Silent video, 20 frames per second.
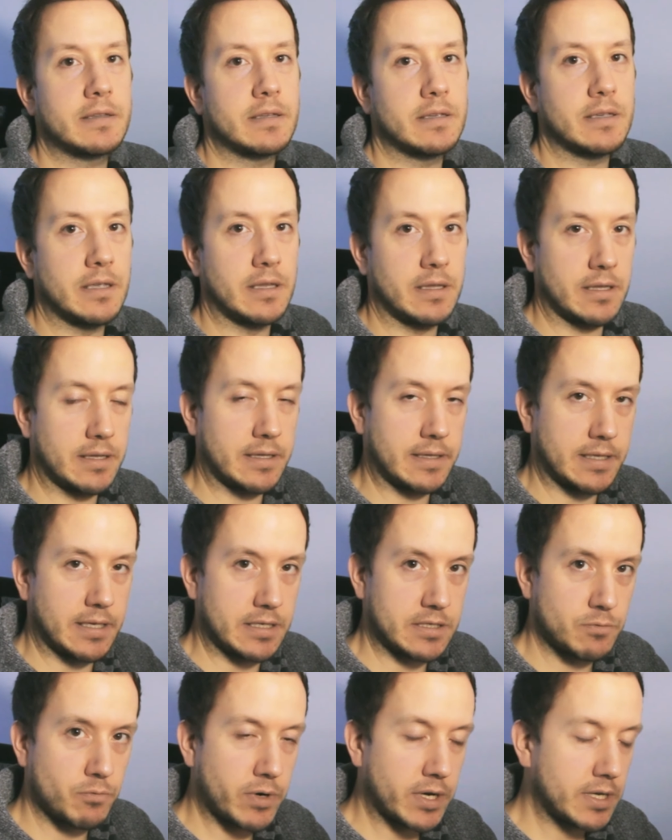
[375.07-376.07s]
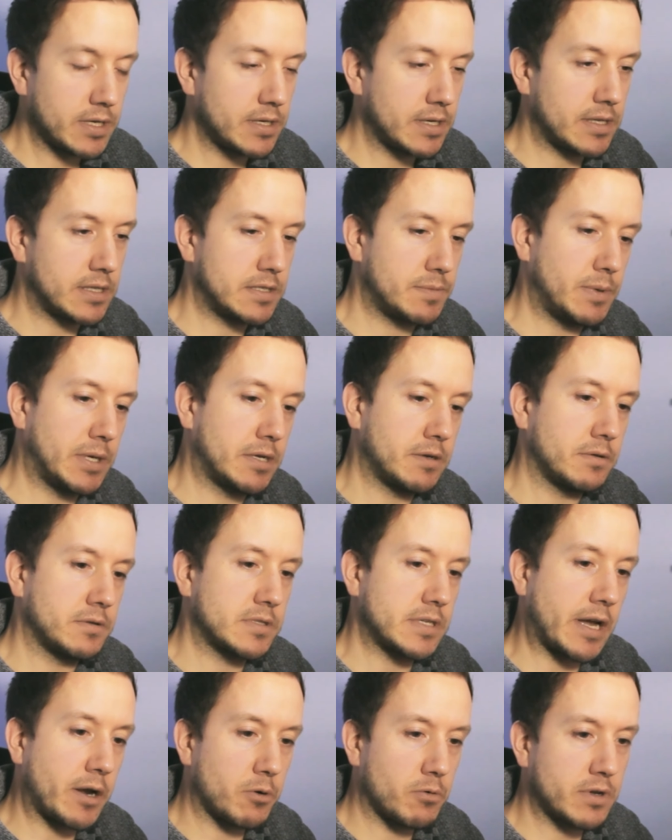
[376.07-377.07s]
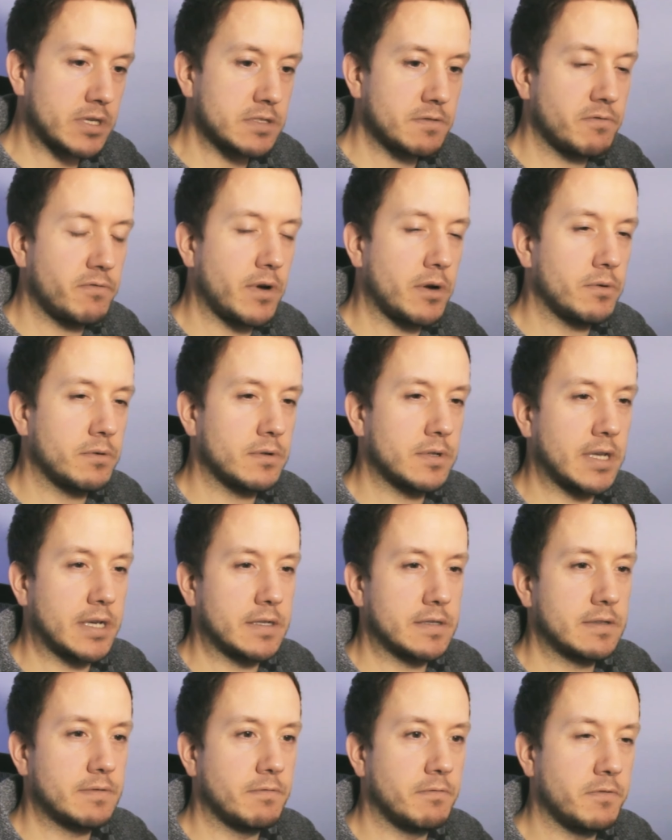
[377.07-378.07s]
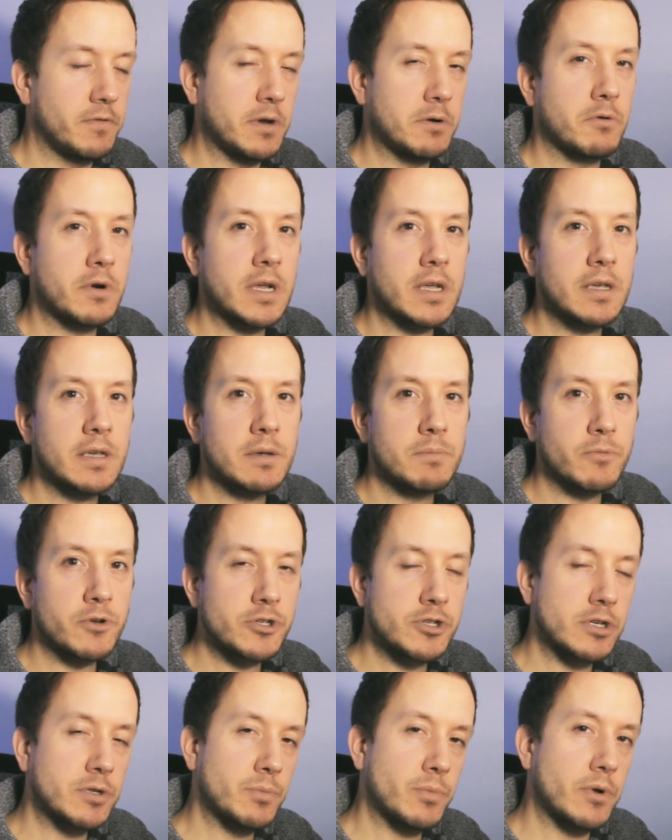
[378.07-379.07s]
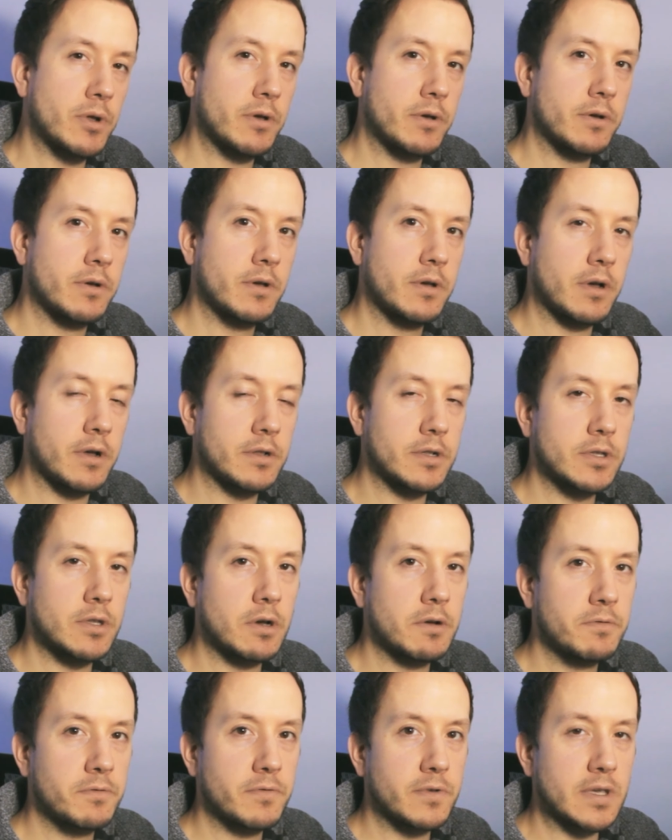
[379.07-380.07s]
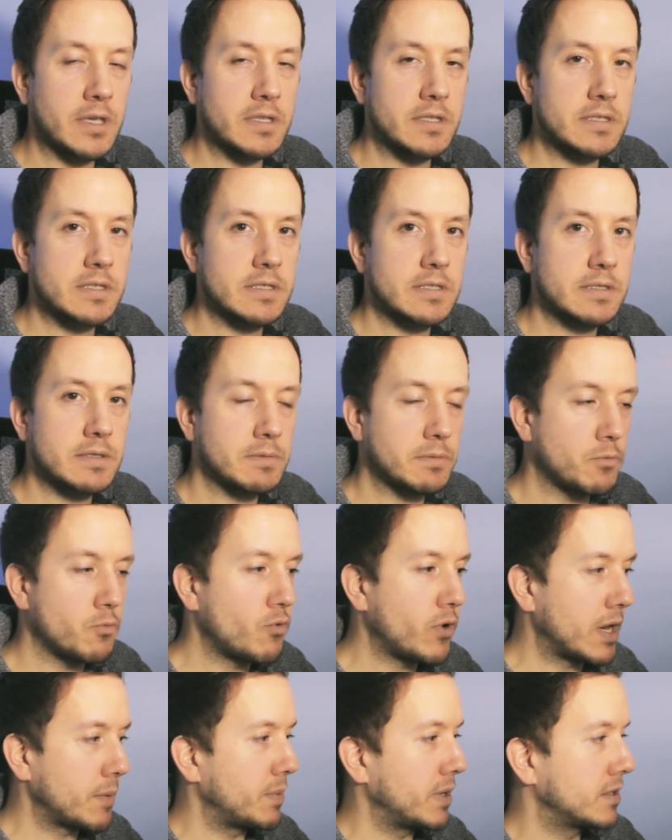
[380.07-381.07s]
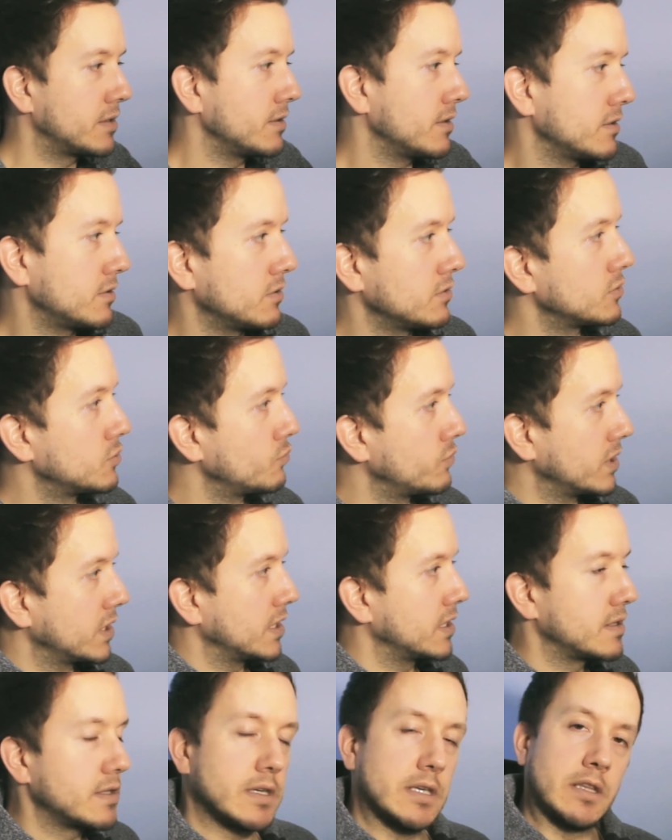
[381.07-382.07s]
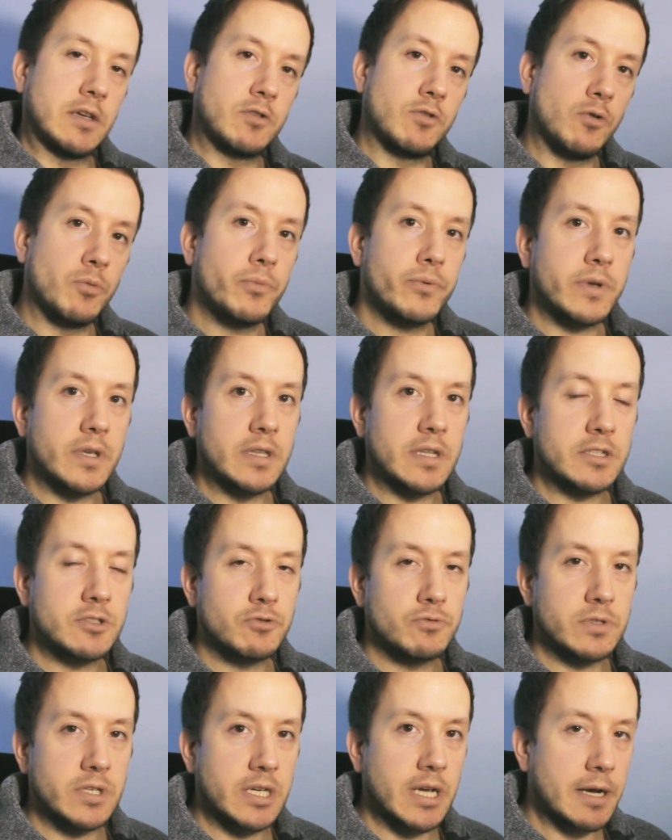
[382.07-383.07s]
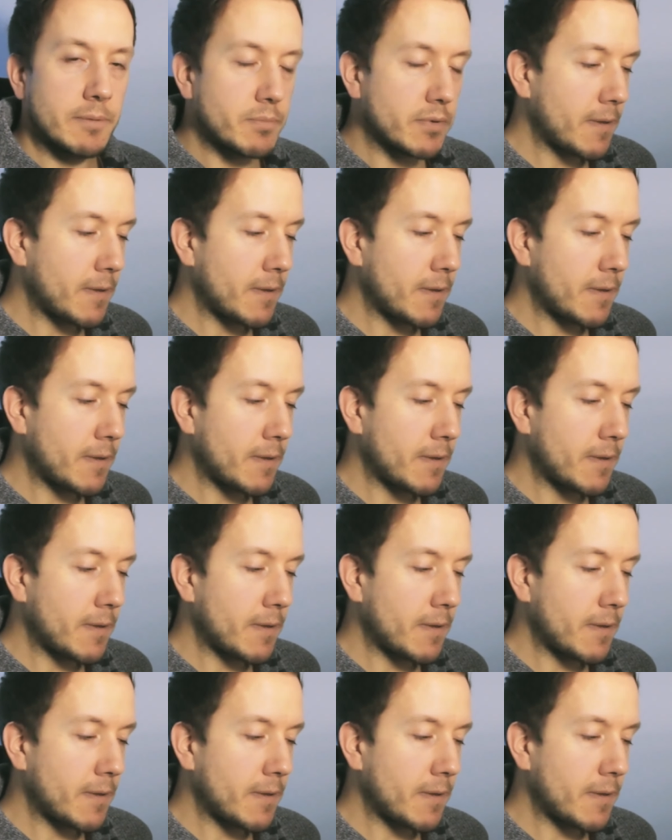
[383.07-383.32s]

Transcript: in this way, it's because I always found that Vray motion blur on DOF is way better than doing it in comp in a 2D app.